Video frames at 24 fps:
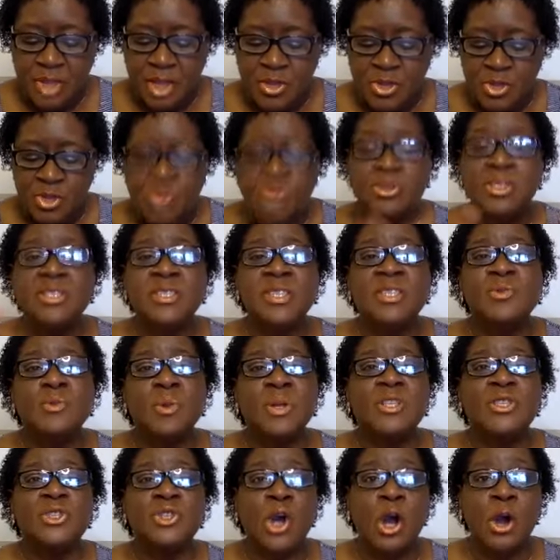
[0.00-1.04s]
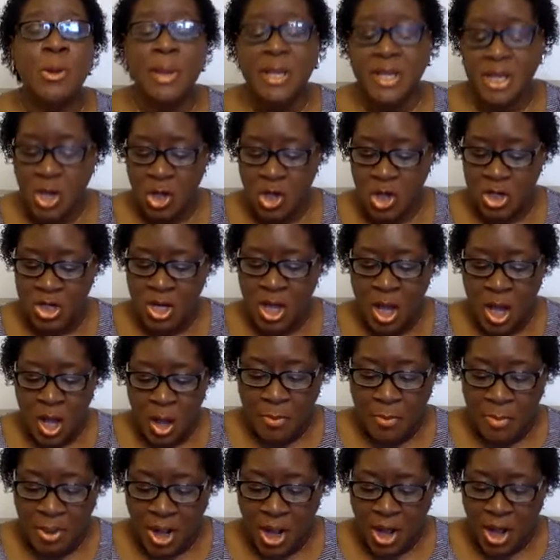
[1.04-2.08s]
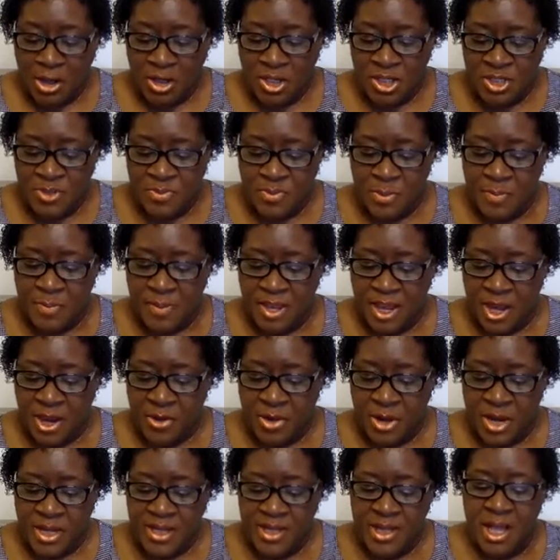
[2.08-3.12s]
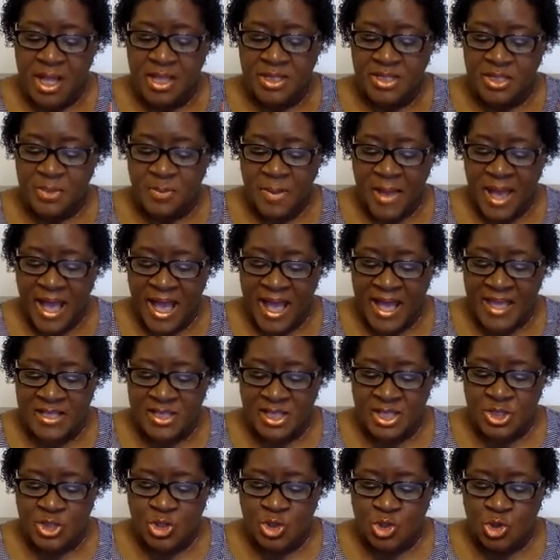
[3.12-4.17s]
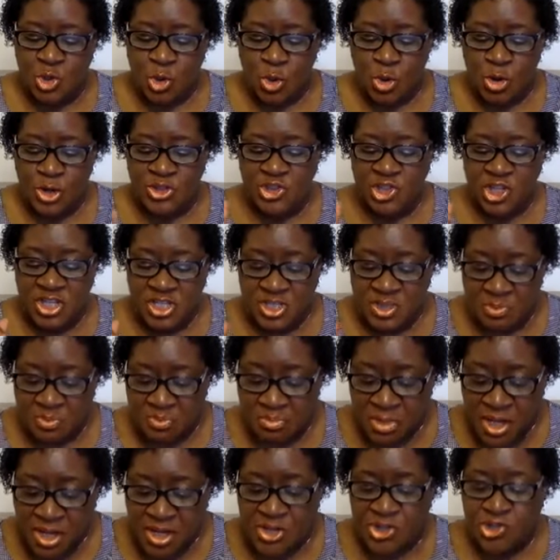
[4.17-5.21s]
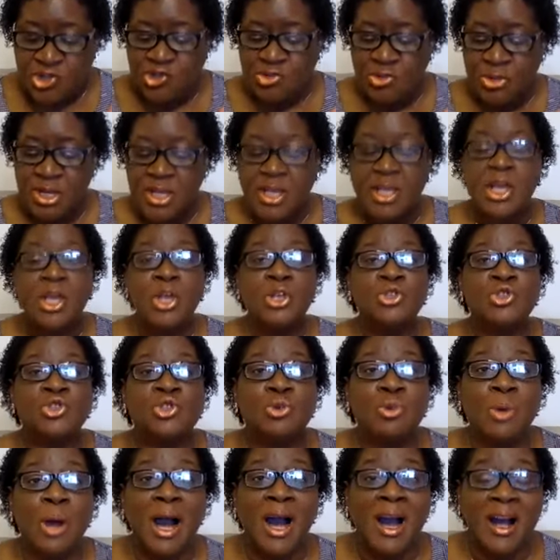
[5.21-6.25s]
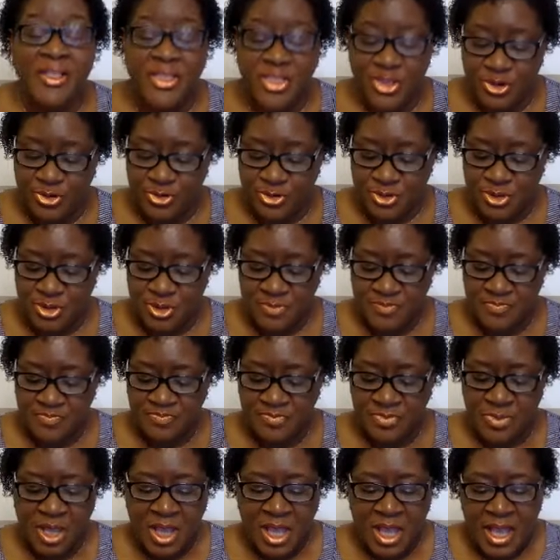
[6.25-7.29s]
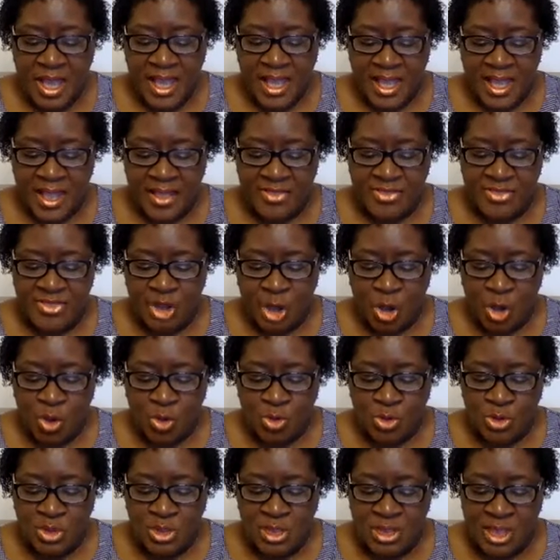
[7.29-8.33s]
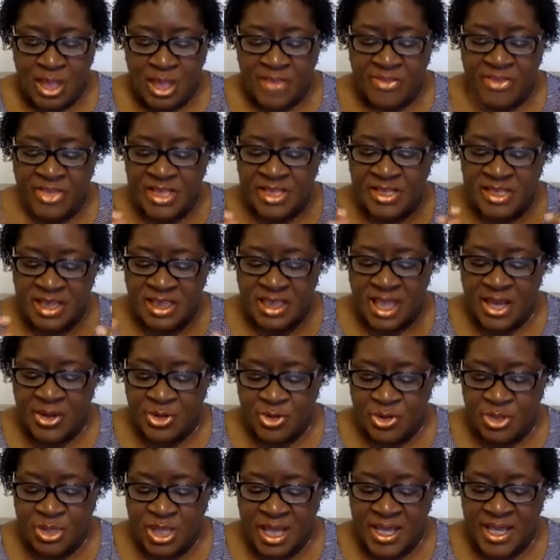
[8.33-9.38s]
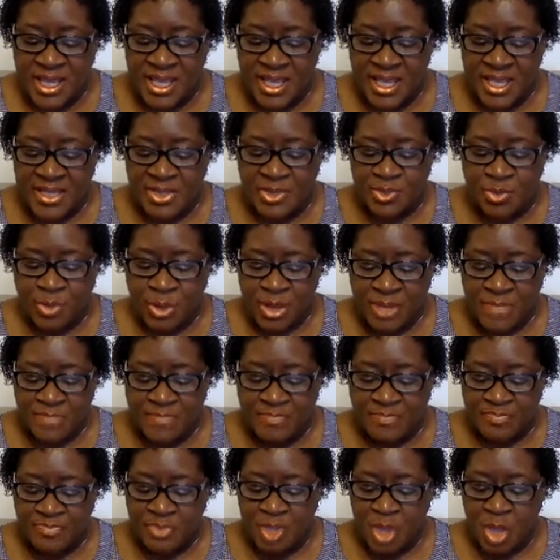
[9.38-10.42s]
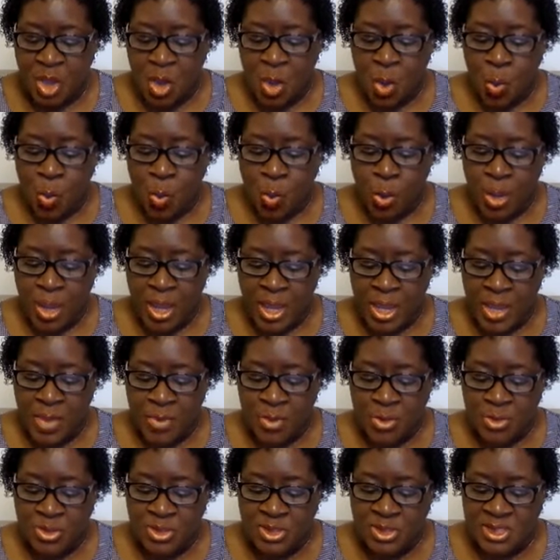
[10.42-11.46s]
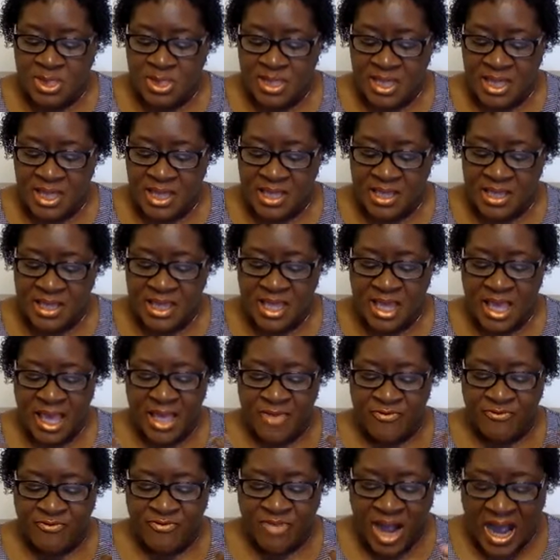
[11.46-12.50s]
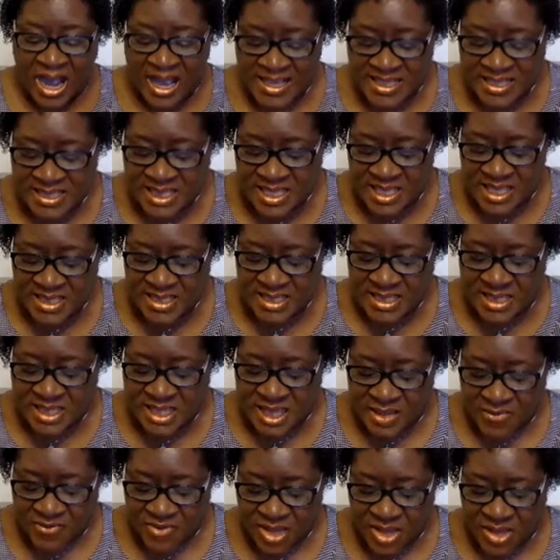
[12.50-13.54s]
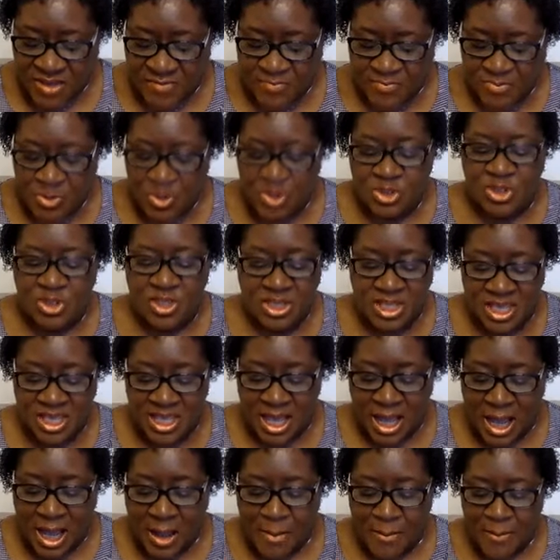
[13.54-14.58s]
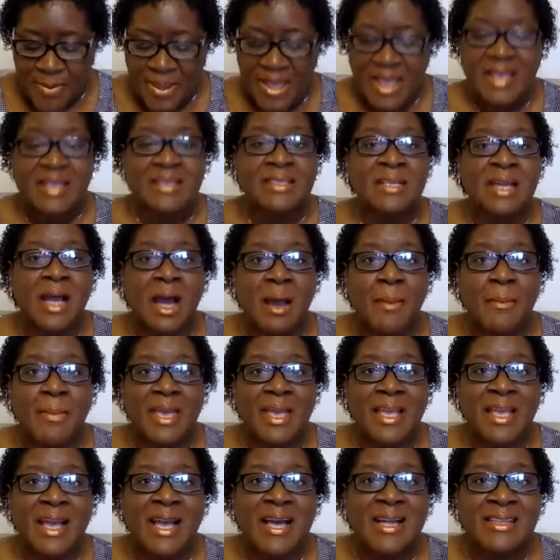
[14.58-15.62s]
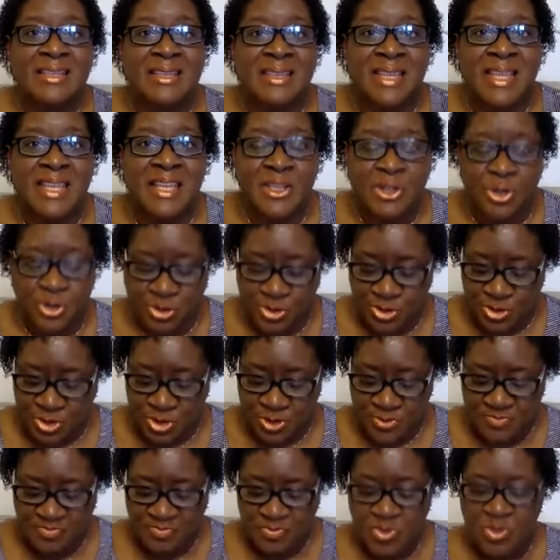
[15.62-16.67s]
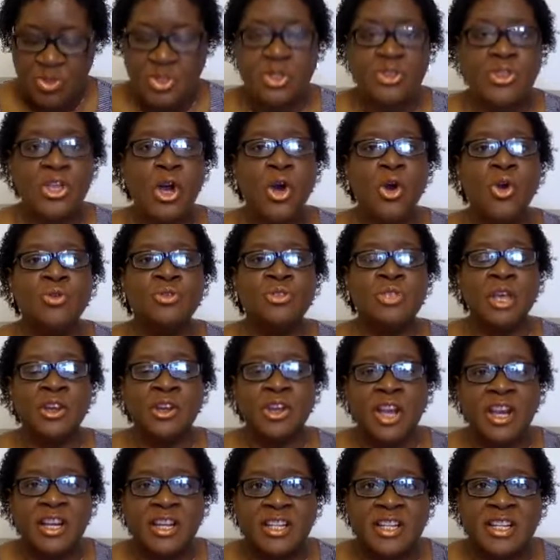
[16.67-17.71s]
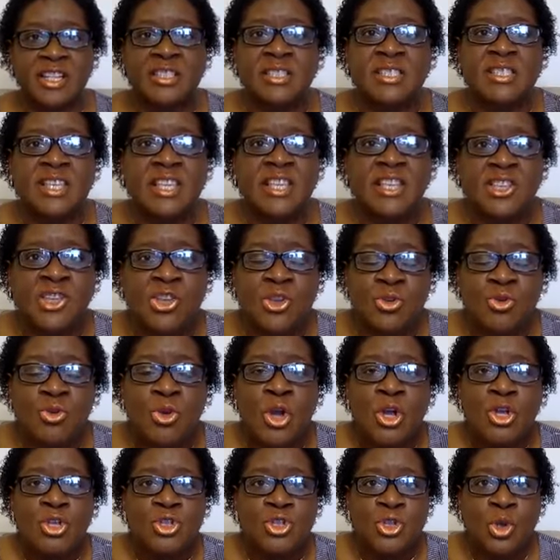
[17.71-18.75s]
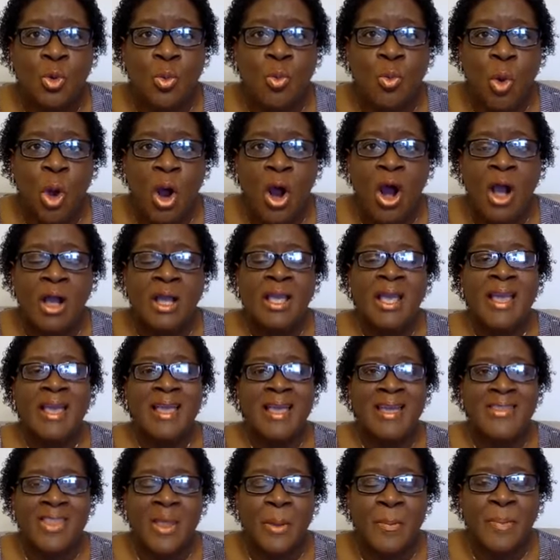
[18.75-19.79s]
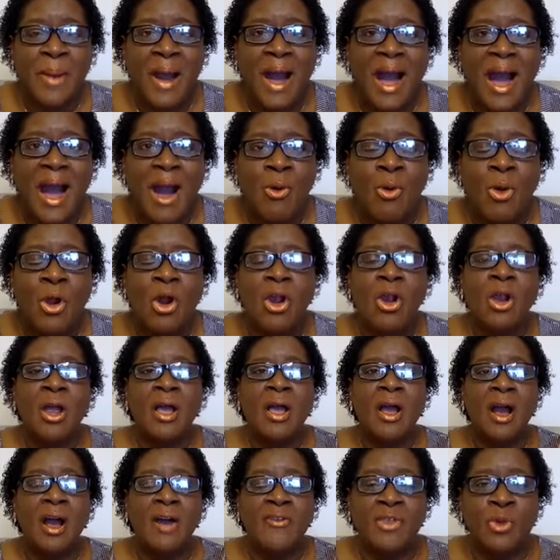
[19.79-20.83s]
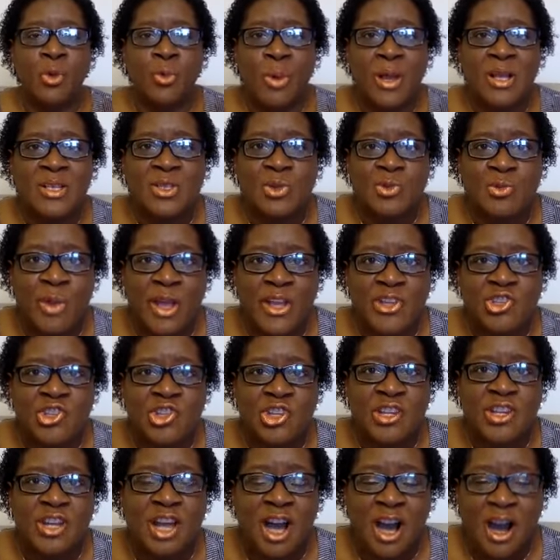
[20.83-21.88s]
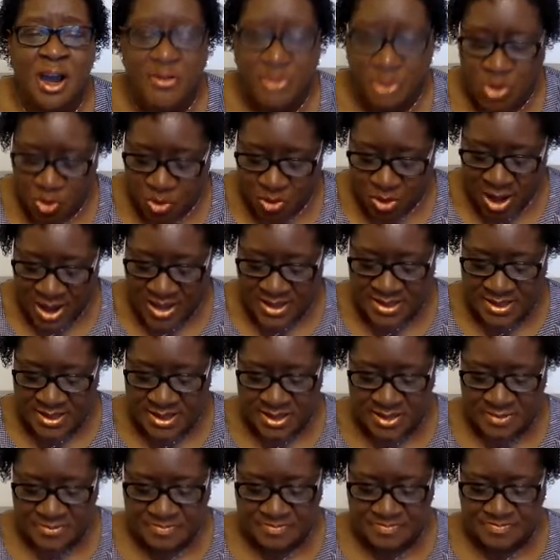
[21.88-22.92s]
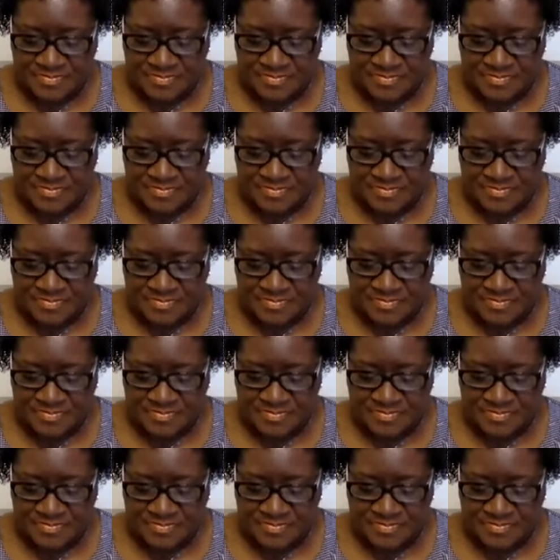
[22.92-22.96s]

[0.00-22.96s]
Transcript: So this is what's going on. Paul is preparing to pass his torch, his ministry to others. In these letters that he has written, we will see the advice he's giving to the up-and-coming leaders, to those that are going to continue to walk in the power of the resurrection of Christ.